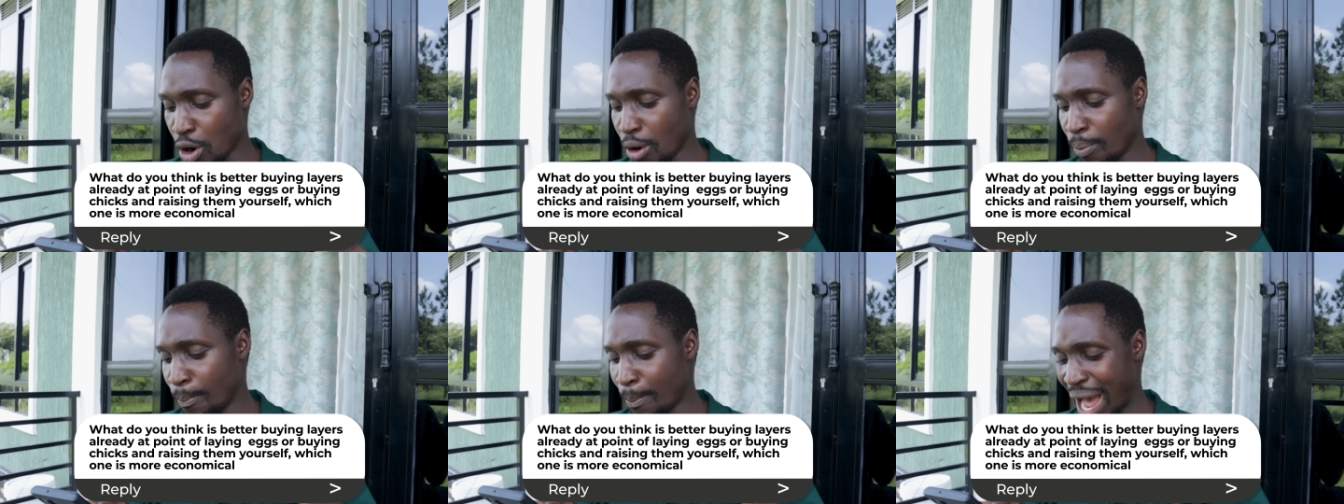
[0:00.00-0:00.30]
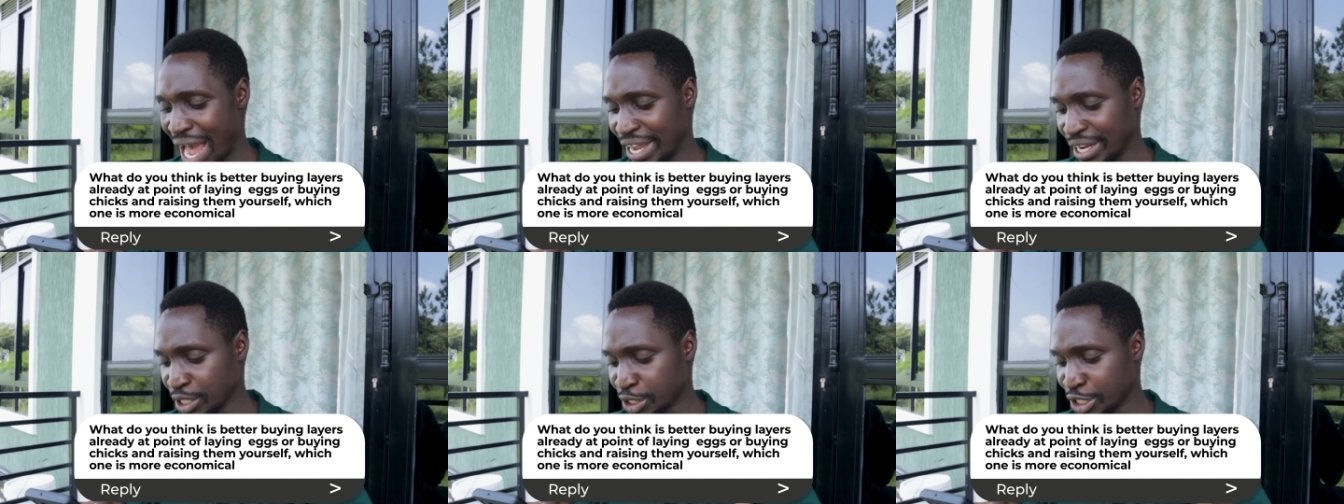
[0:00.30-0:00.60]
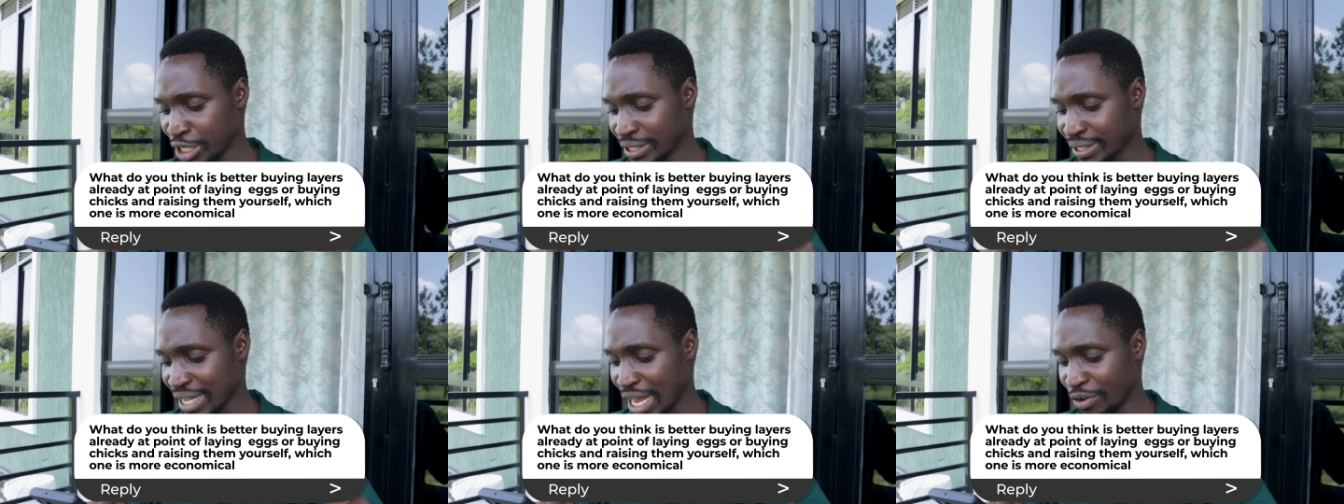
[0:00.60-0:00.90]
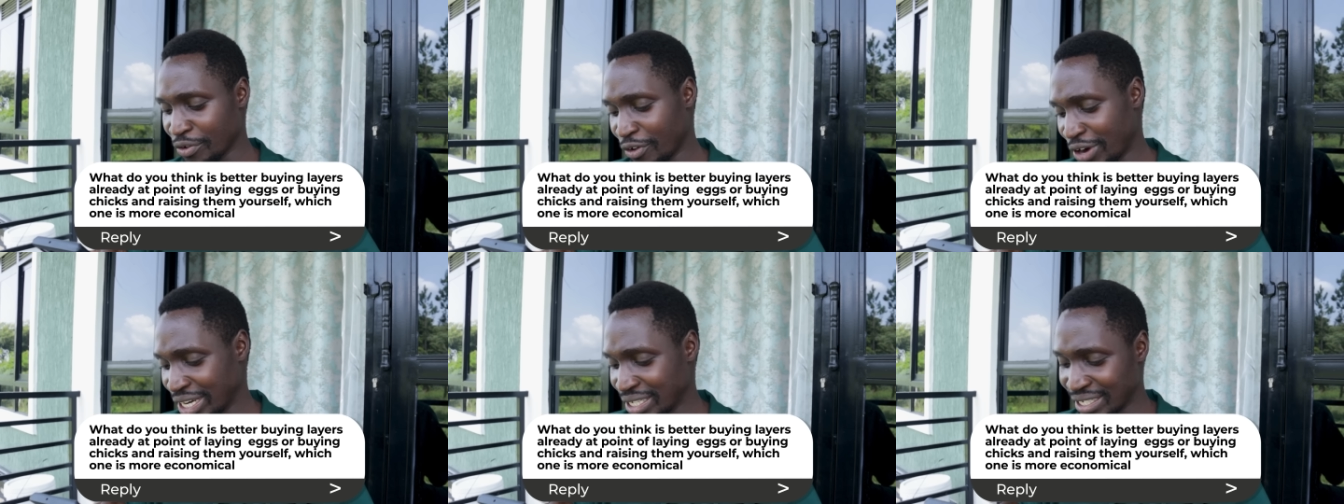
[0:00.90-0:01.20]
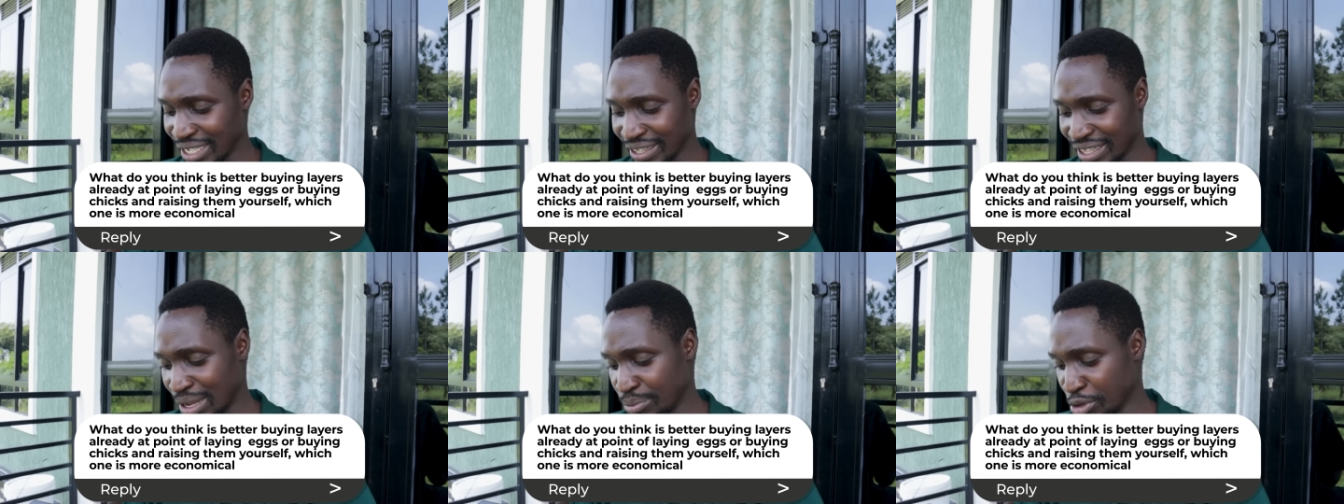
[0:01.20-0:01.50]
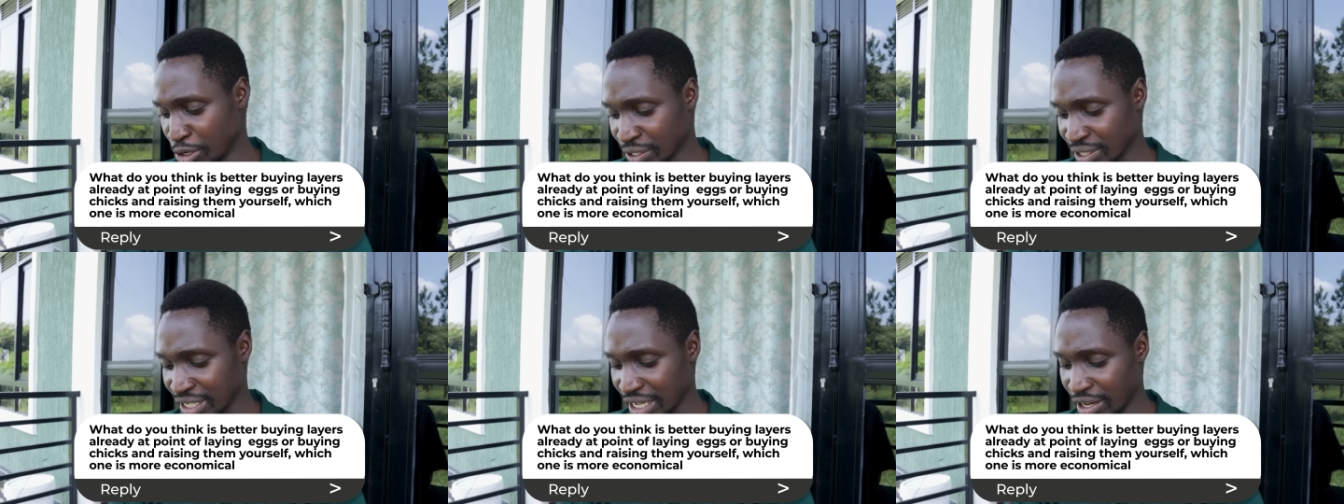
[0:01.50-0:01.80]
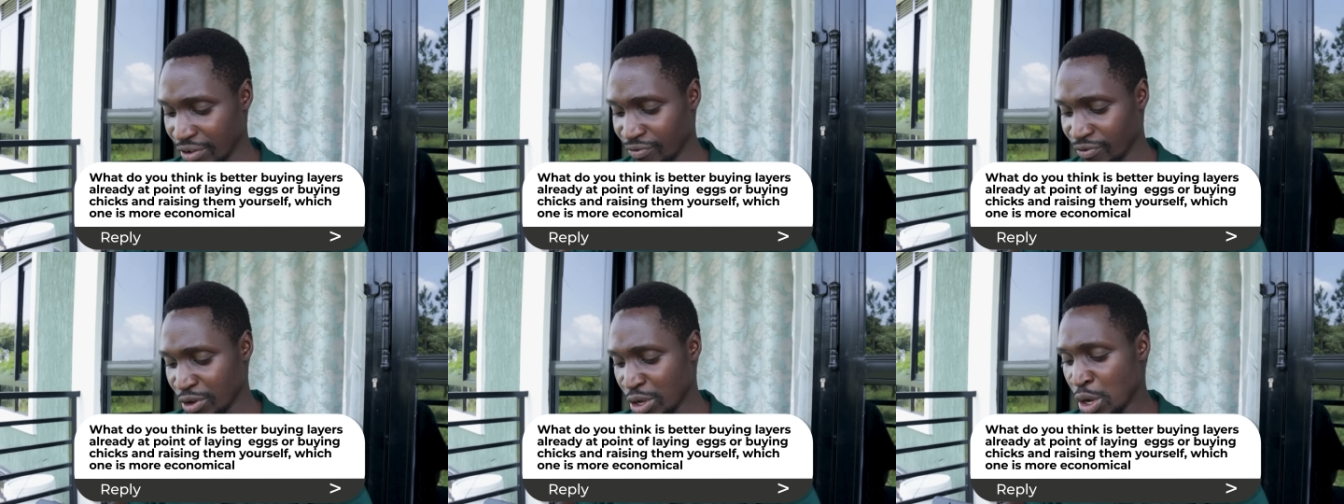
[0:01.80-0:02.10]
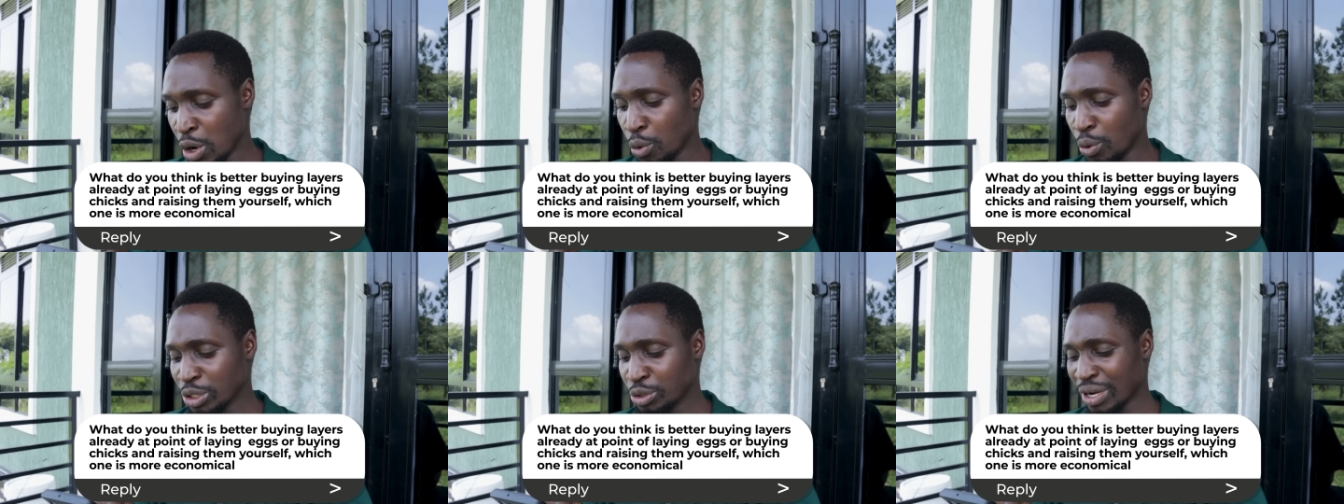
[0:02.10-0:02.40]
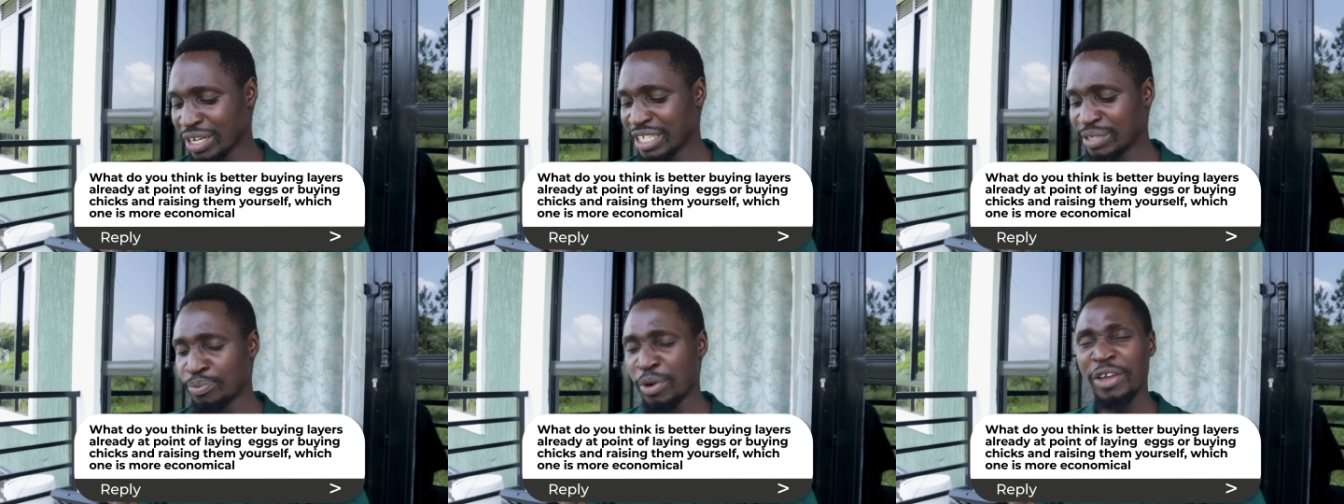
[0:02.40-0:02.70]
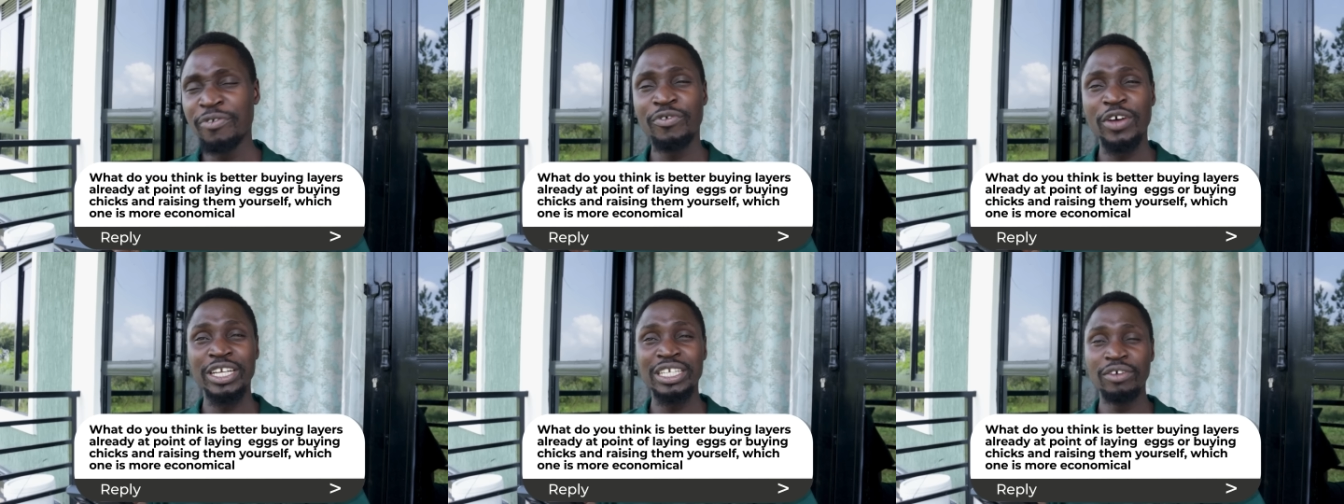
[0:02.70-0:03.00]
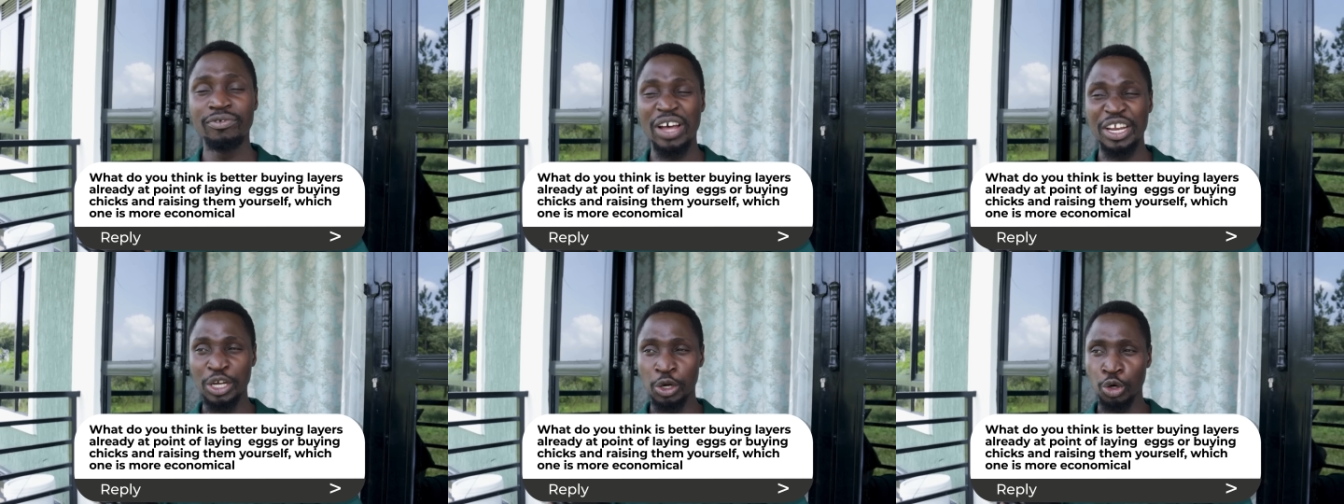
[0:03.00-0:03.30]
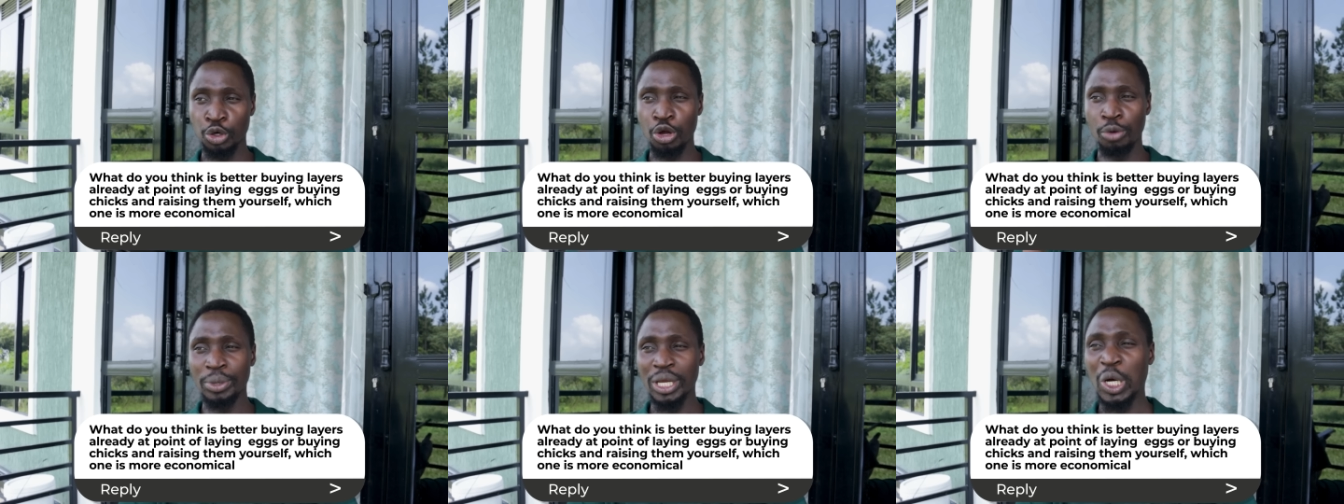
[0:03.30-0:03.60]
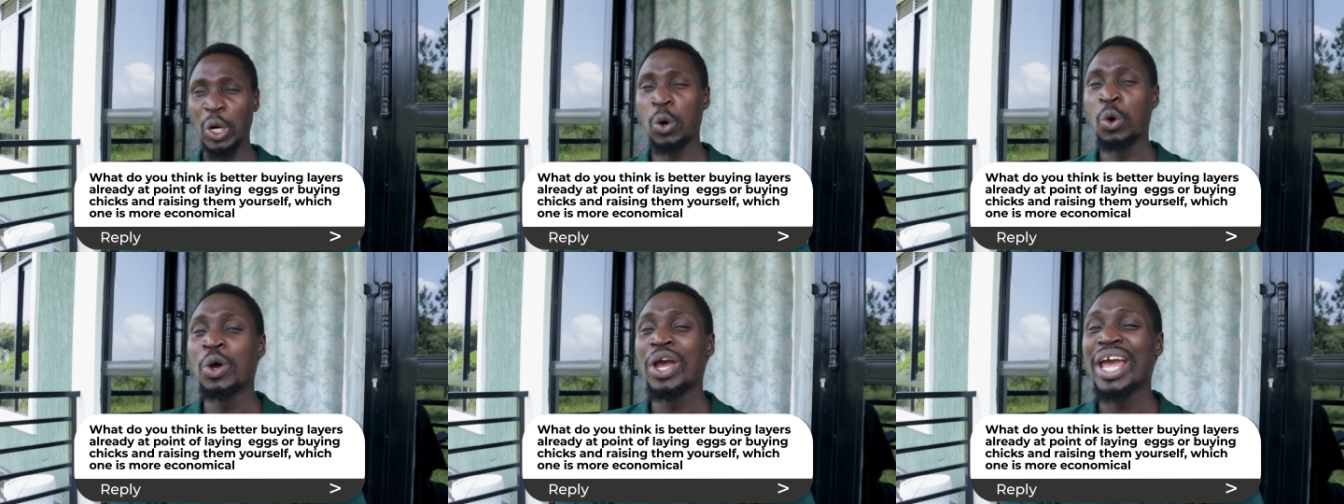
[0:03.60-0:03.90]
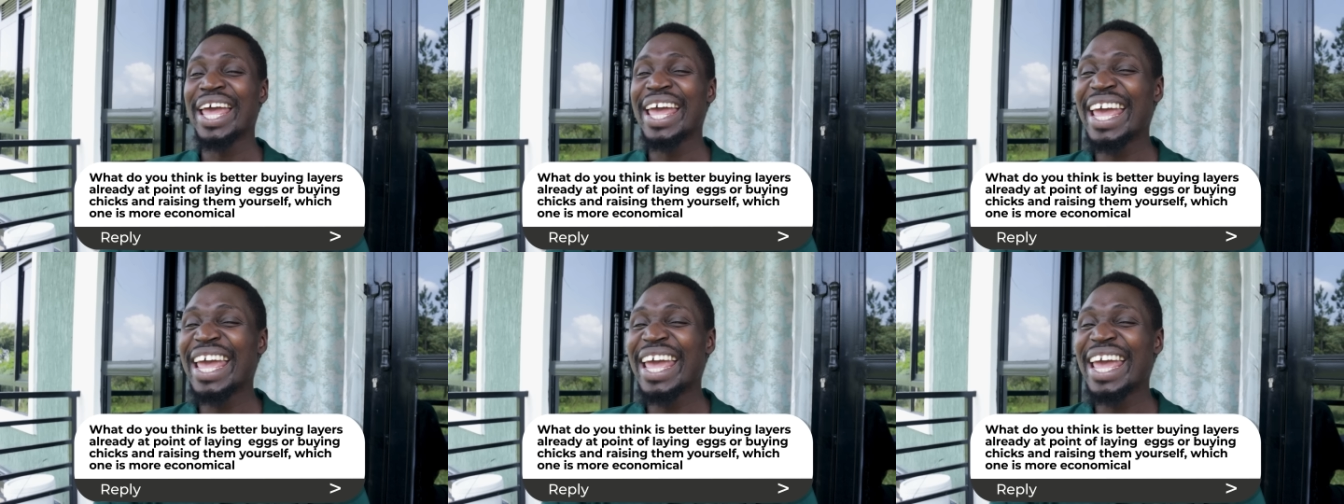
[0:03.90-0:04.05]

or buying chicks and raising them yourself? Which one is more effective and economical?